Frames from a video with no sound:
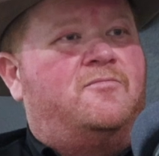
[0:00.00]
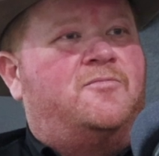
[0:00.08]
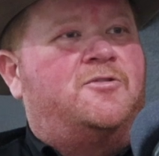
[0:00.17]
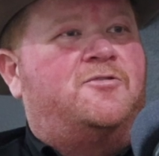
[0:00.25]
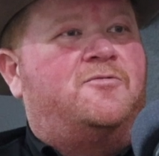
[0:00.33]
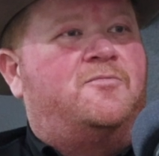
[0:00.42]

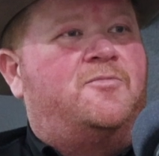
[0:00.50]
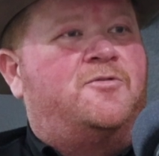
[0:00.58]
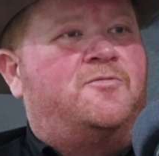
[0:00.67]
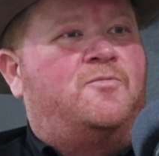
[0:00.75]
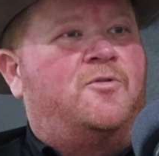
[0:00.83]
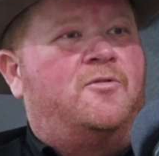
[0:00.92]
just is
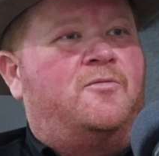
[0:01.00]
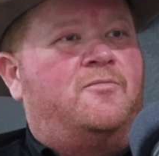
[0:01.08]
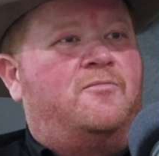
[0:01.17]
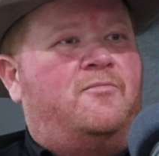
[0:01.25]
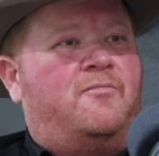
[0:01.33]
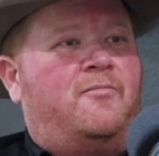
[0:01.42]
what
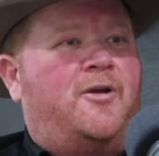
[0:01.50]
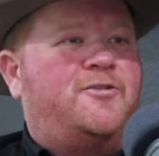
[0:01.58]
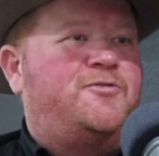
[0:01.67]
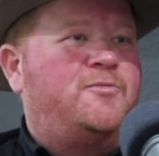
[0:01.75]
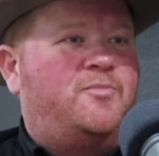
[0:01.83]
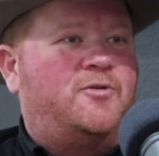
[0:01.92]

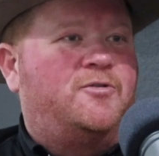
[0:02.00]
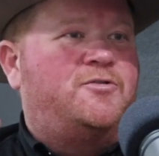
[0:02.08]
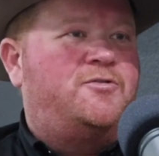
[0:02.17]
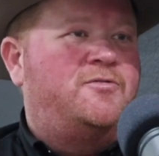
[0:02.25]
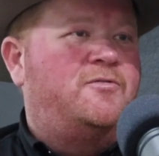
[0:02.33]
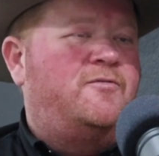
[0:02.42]
makes you
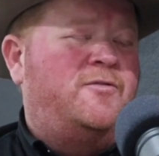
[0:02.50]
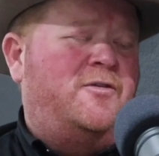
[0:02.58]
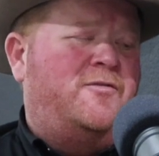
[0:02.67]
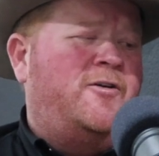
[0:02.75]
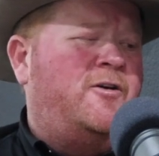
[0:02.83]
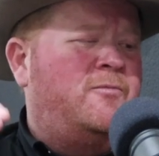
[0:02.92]
push for your
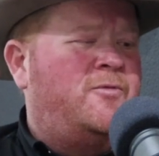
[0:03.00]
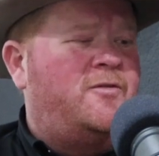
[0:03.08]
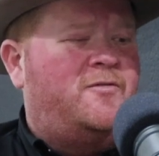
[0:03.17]
family,